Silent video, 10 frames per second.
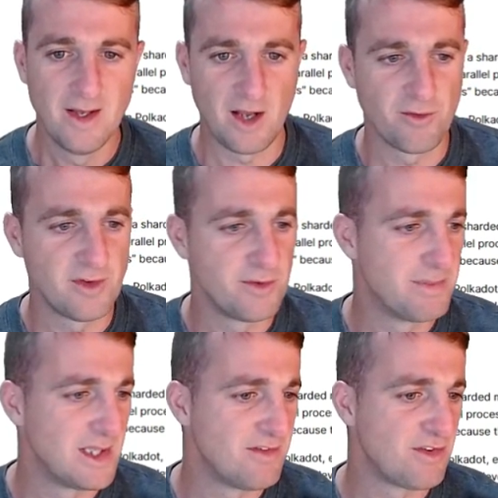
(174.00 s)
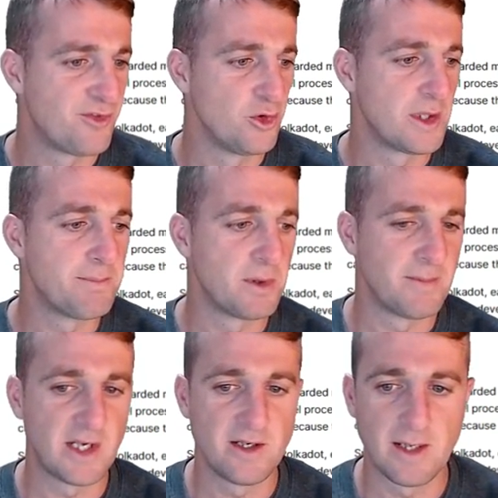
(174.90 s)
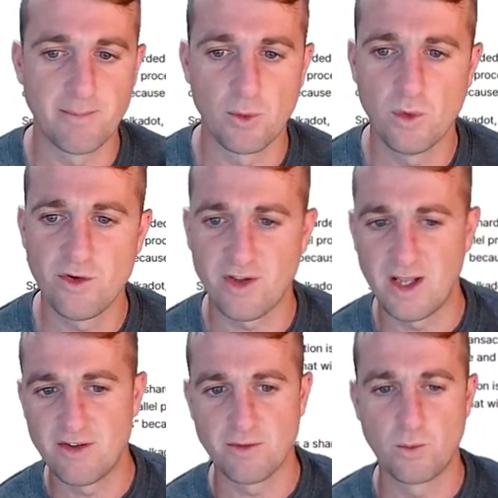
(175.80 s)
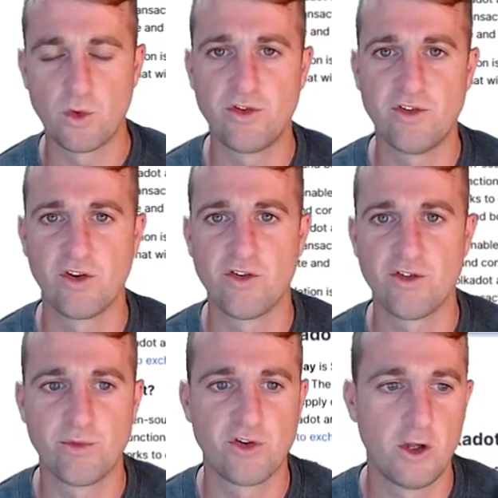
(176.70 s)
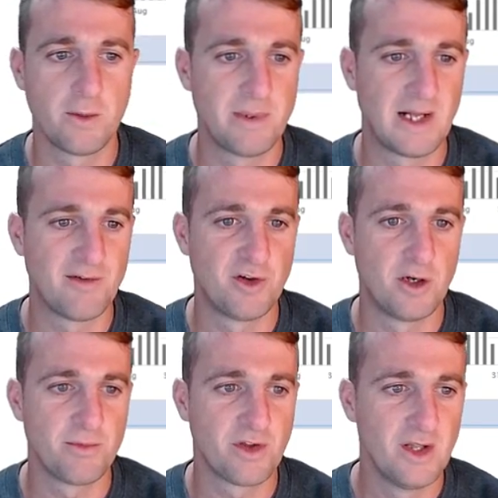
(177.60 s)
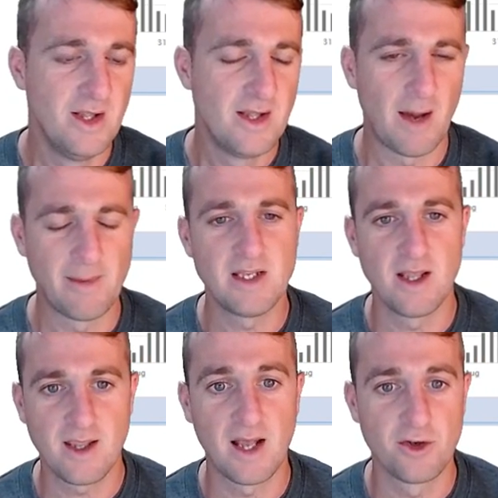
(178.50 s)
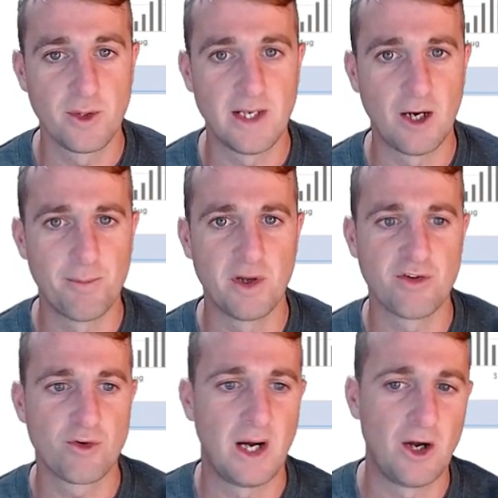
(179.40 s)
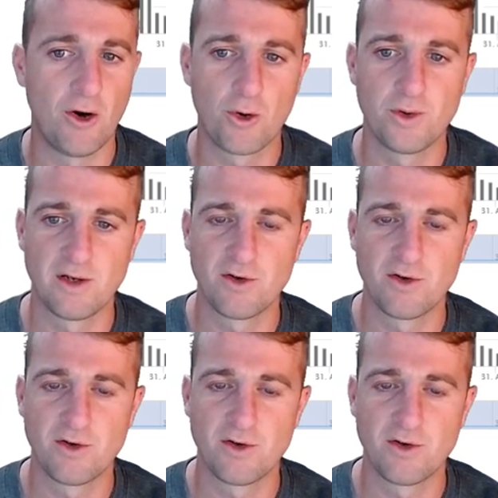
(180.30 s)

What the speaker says: don't believe it's fully implemented yet, but once it is, and once it's on some solid platforms, I mean, you can do it now, but it's quite awkward.